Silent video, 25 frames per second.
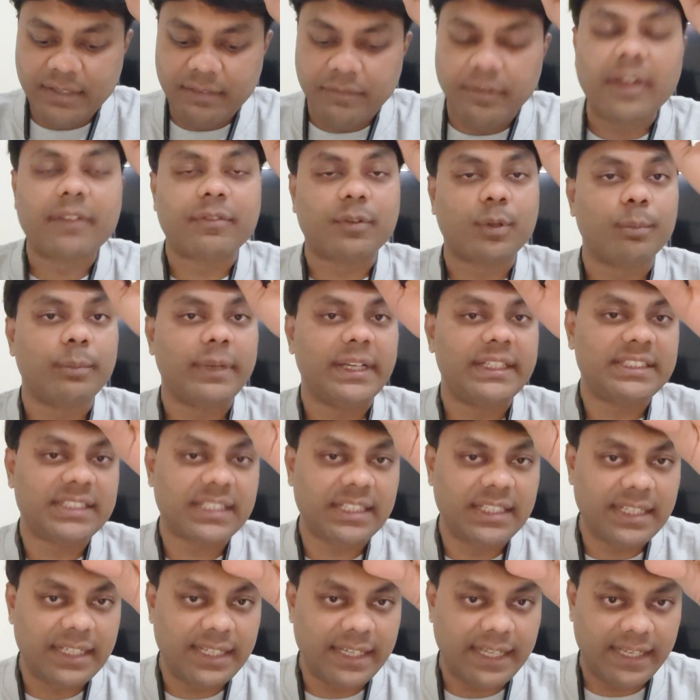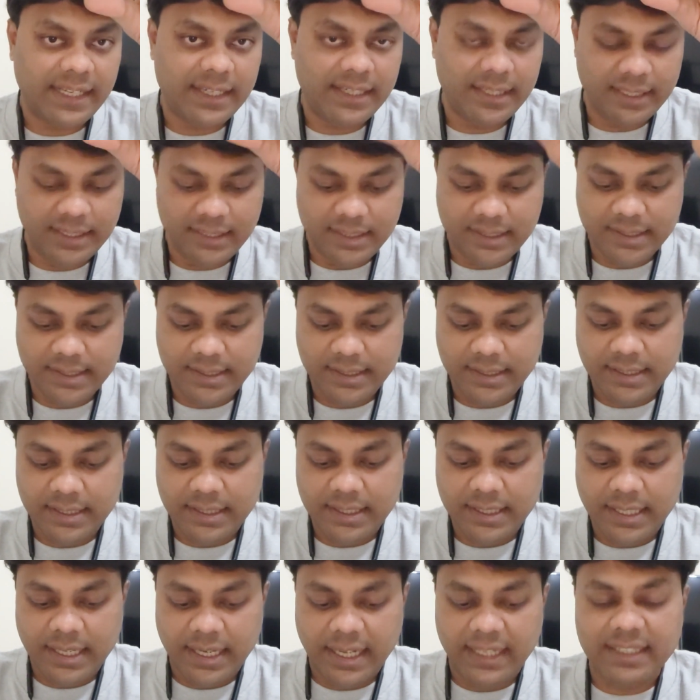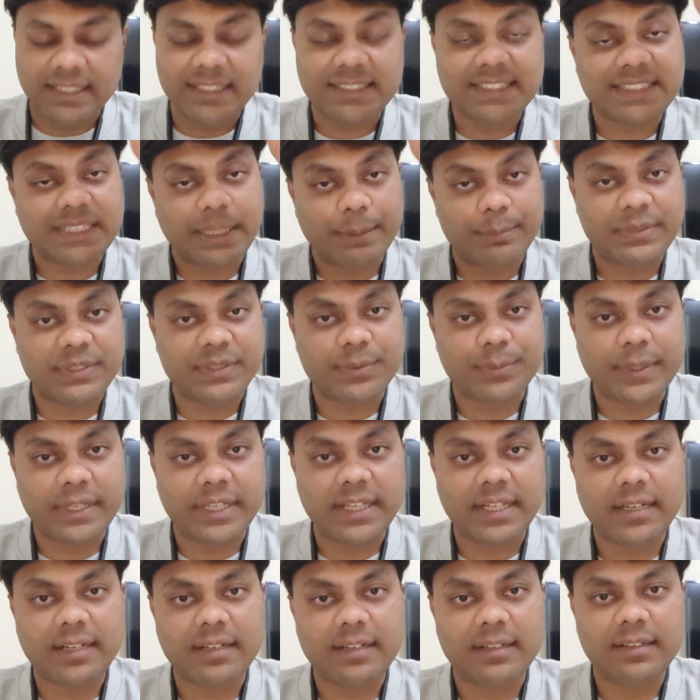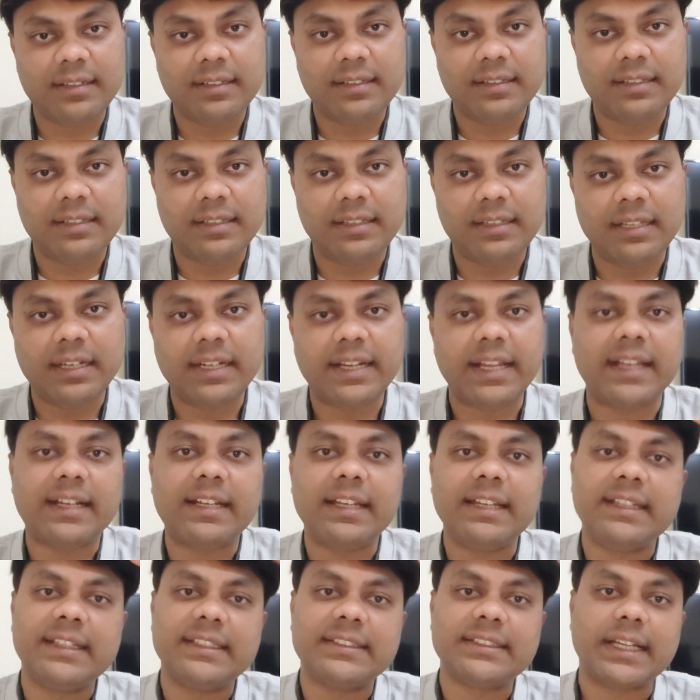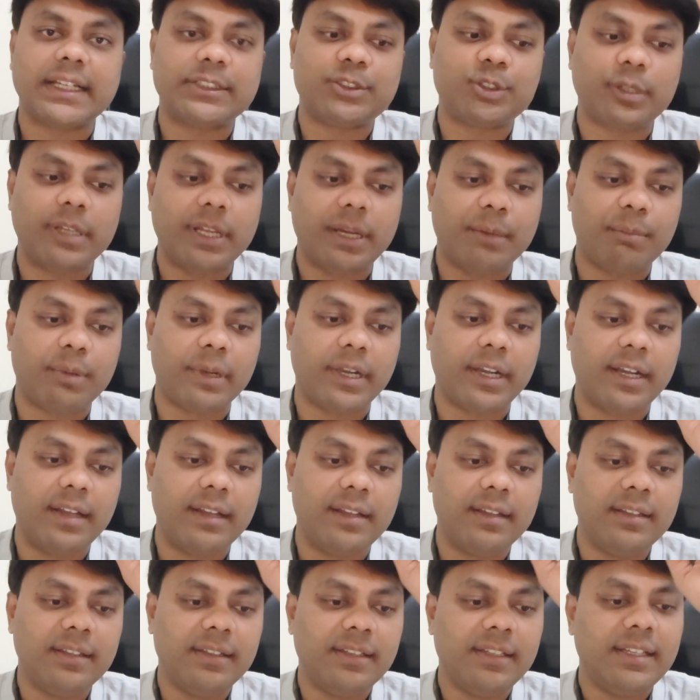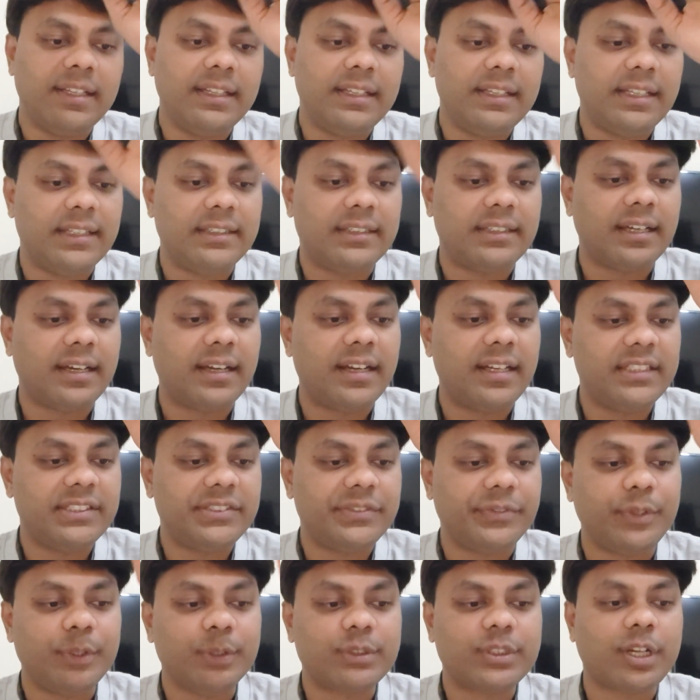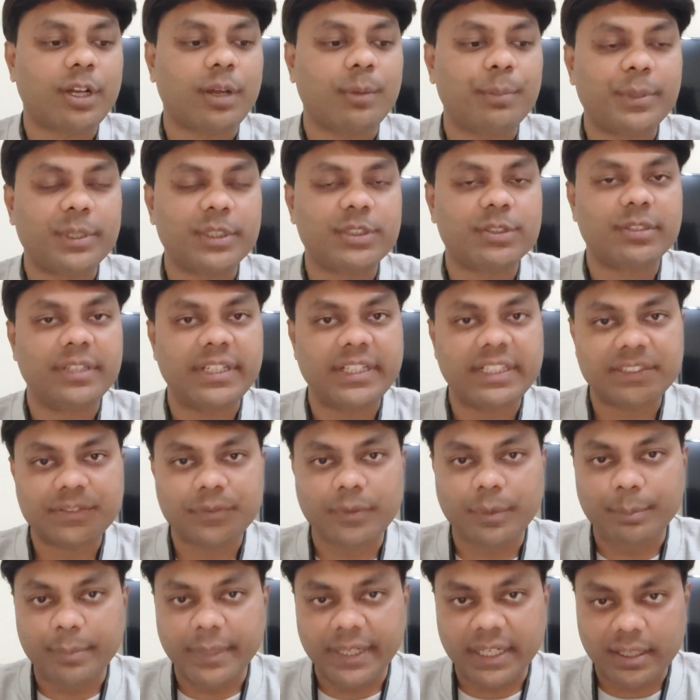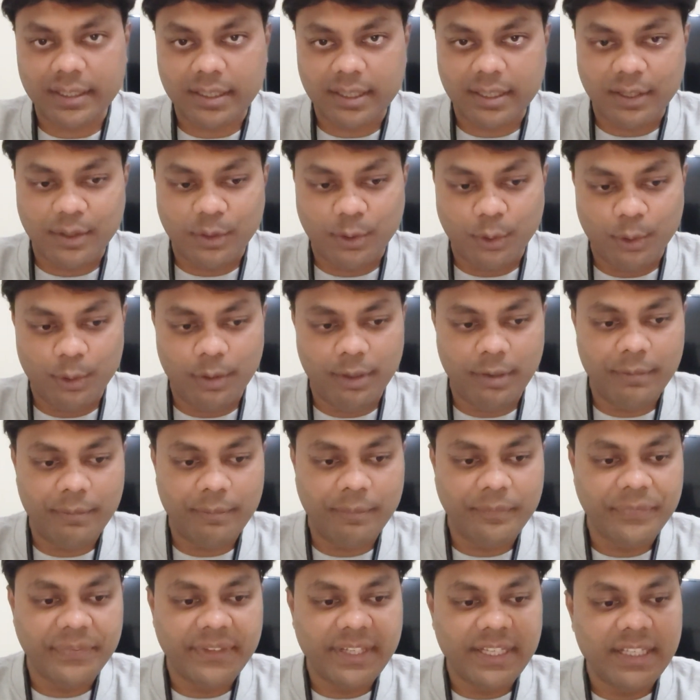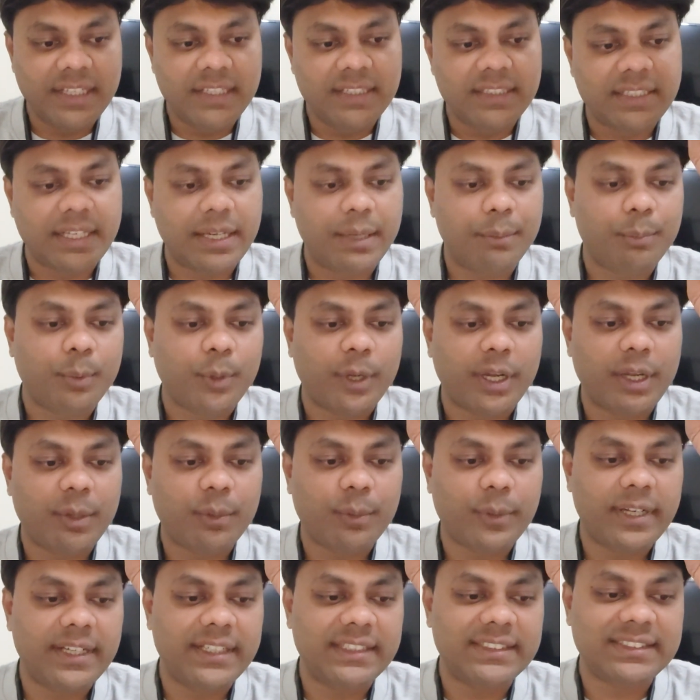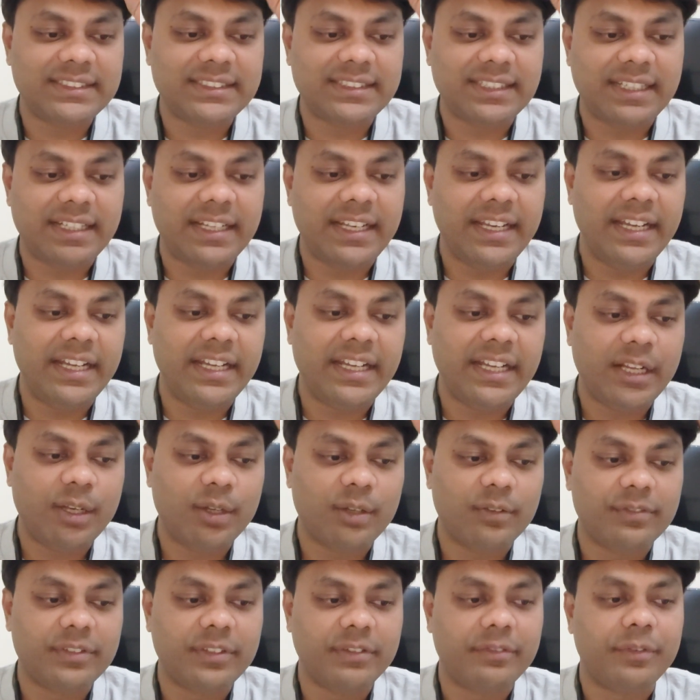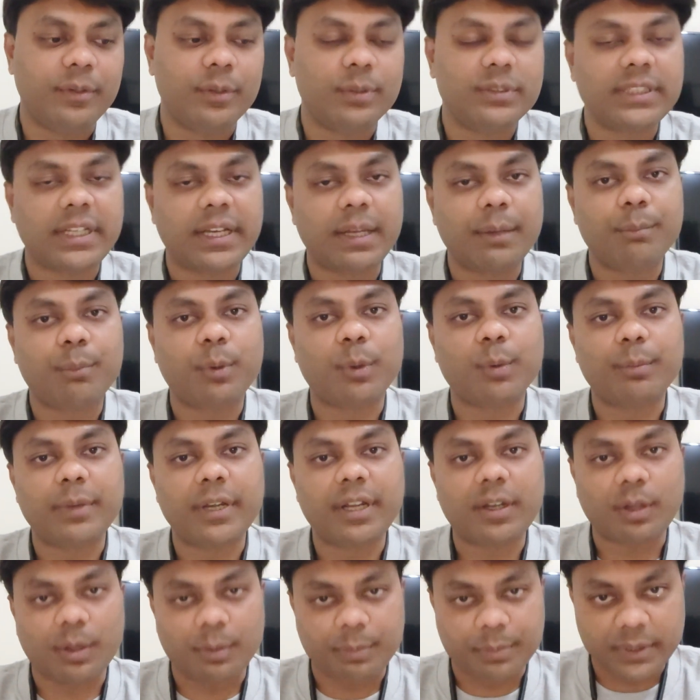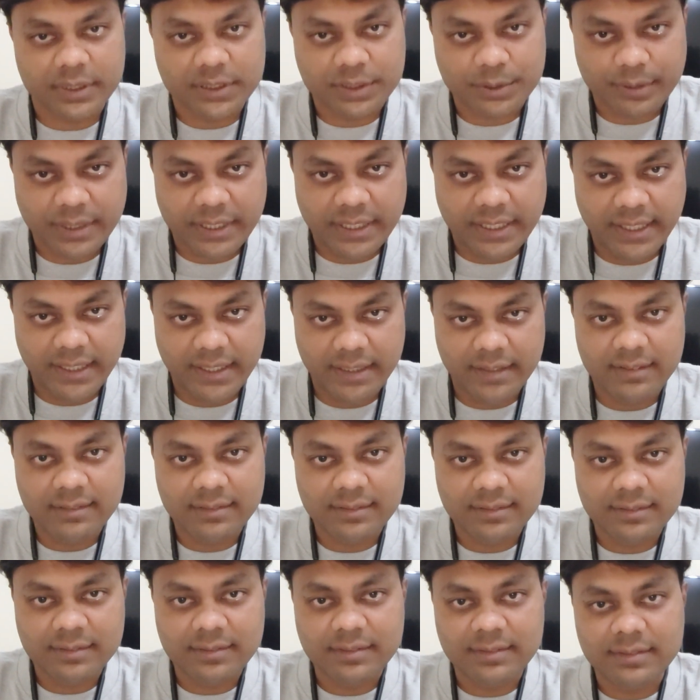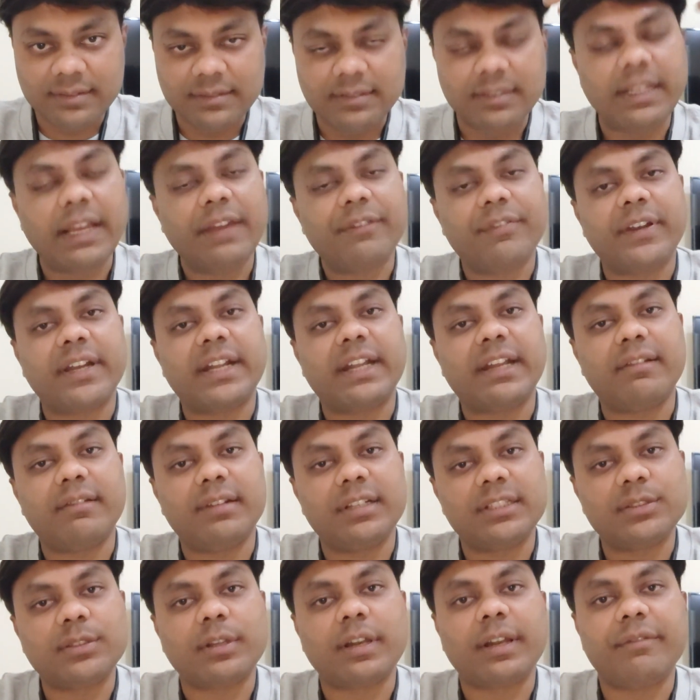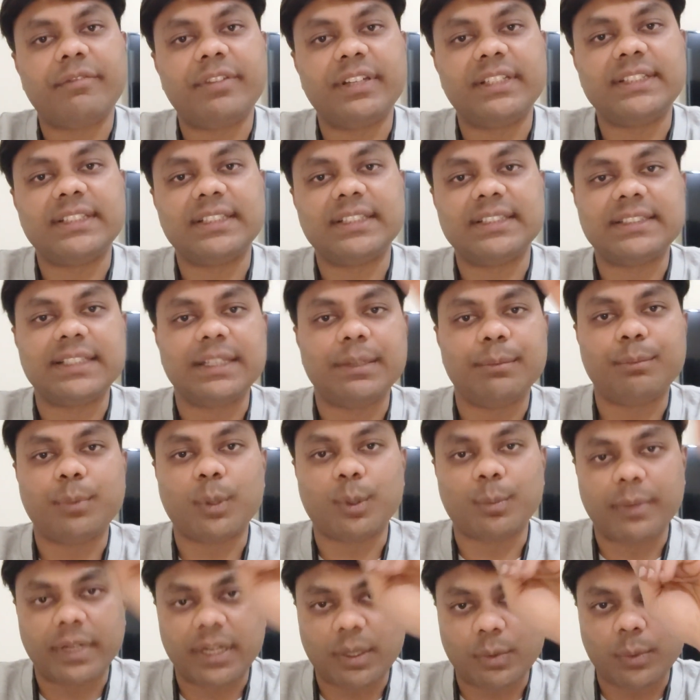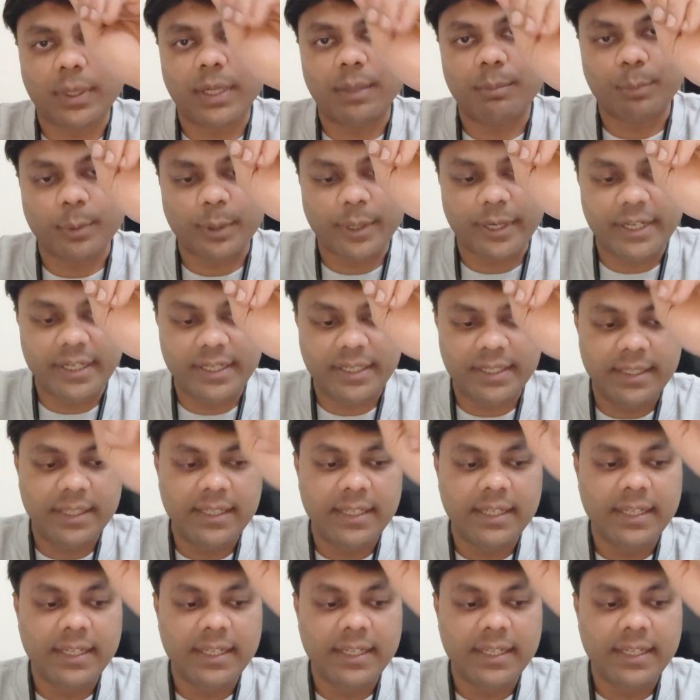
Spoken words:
We have to mention the technique and the steps where the technique is actually applied. Then third is future opportunities for better control. 3.1 is detail of the future improvement opportunity, effectiveness or efficiency improvement, 1 point.